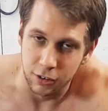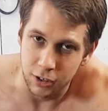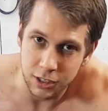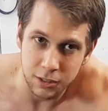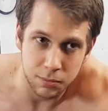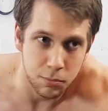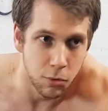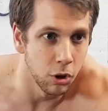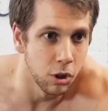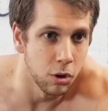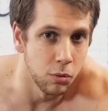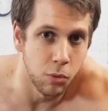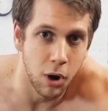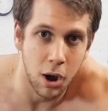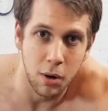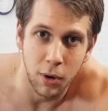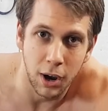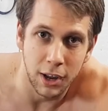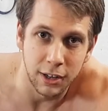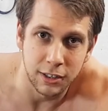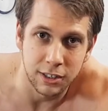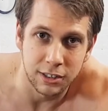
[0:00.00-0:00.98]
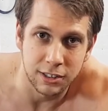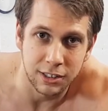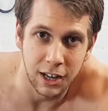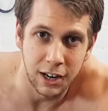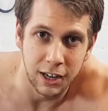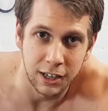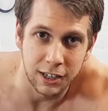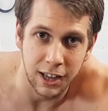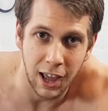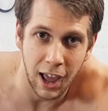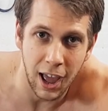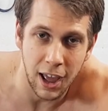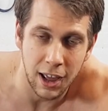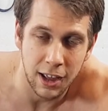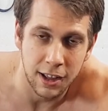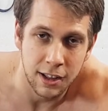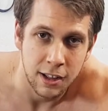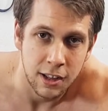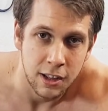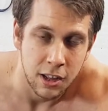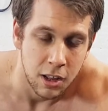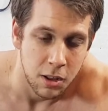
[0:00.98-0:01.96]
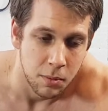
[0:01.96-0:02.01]
is more than one way to skin a
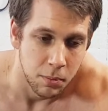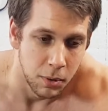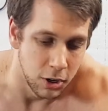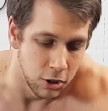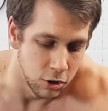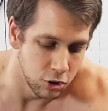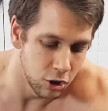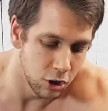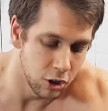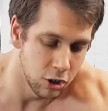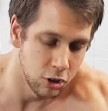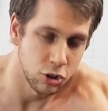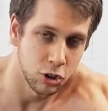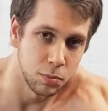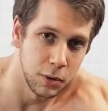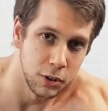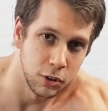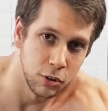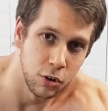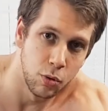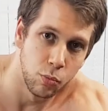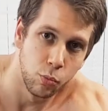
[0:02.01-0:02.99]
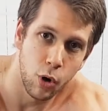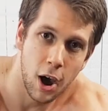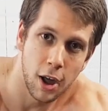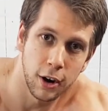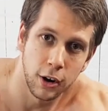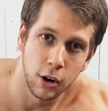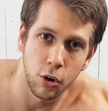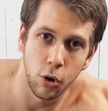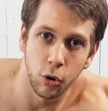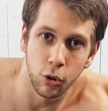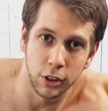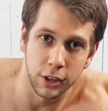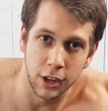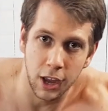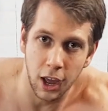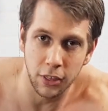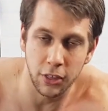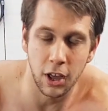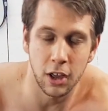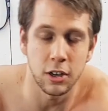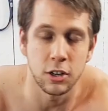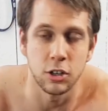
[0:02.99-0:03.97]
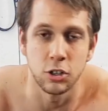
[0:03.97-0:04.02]
cat, but you shouldn't just be doing one or the
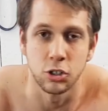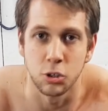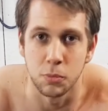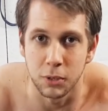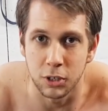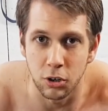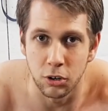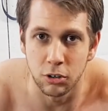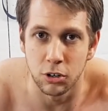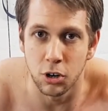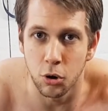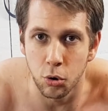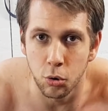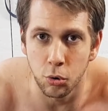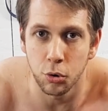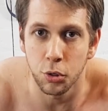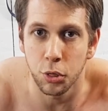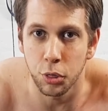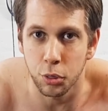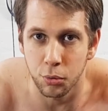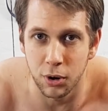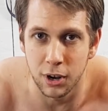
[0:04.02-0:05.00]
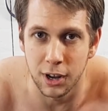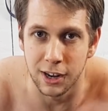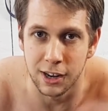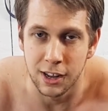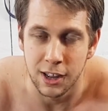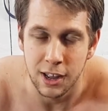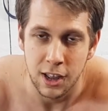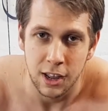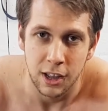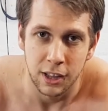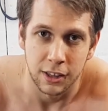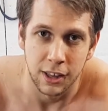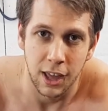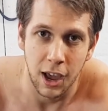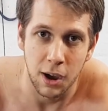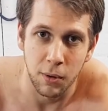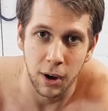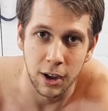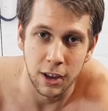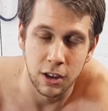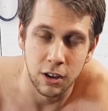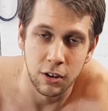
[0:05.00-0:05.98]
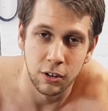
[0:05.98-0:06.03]
other, you should be doing all three. That
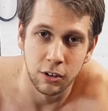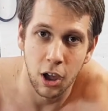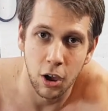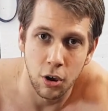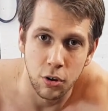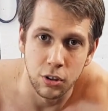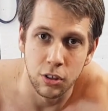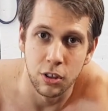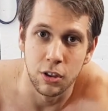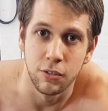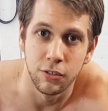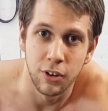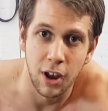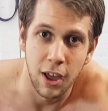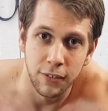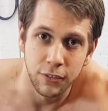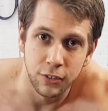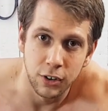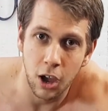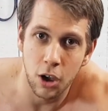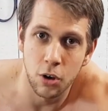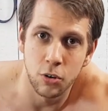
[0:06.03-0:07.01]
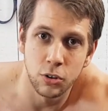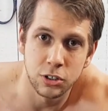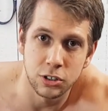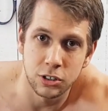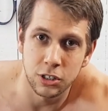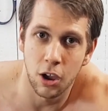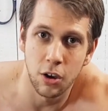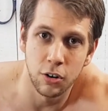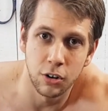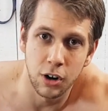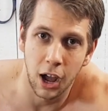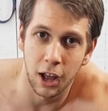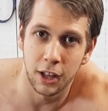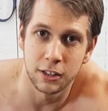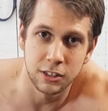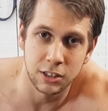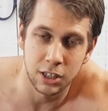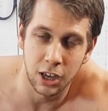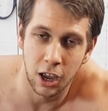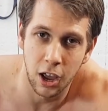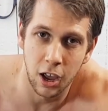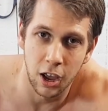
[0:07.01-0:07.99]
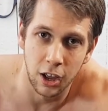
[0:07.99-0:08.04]
way you know that you've left no stone
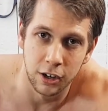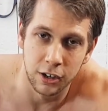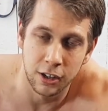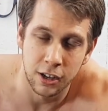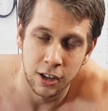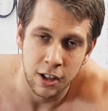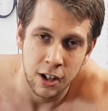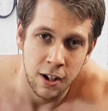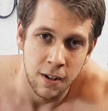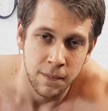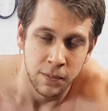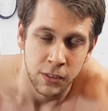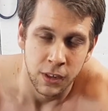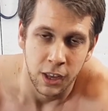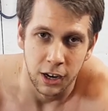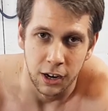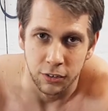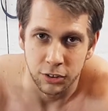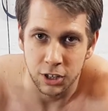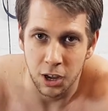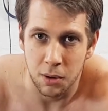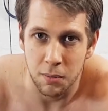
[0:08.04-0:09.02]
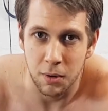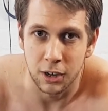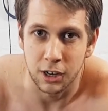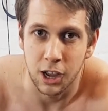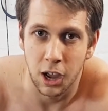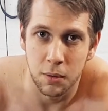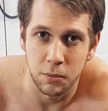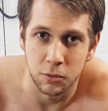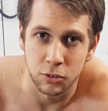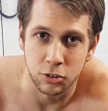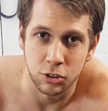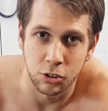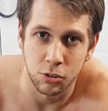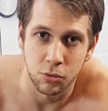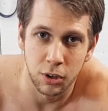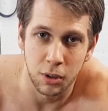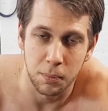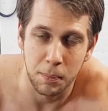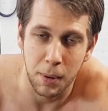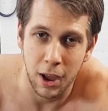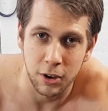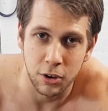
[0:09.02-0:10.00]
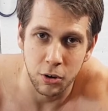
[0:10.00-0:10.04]
unturned, and if someone comes to you
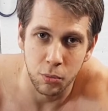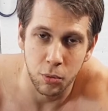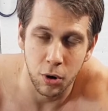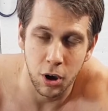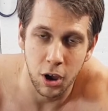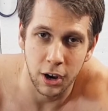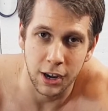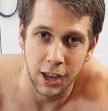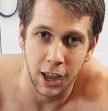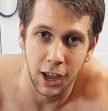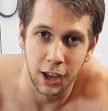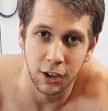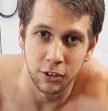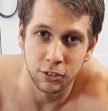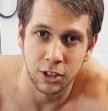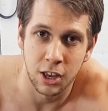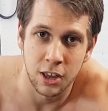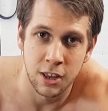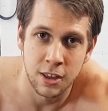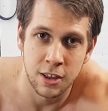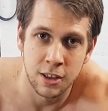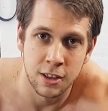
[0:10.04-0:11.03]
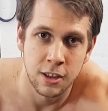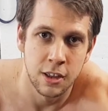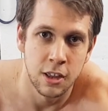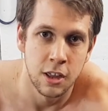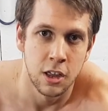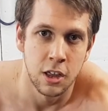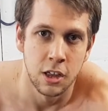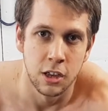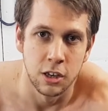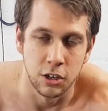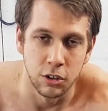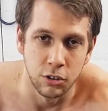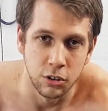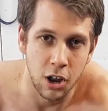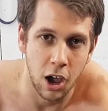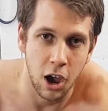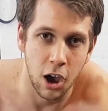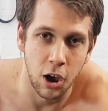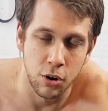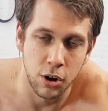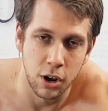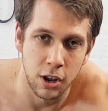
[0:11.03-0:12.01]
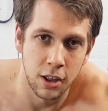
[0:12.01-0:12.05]
about your workouts, you
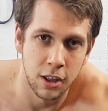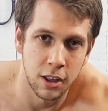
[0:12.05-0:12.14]
know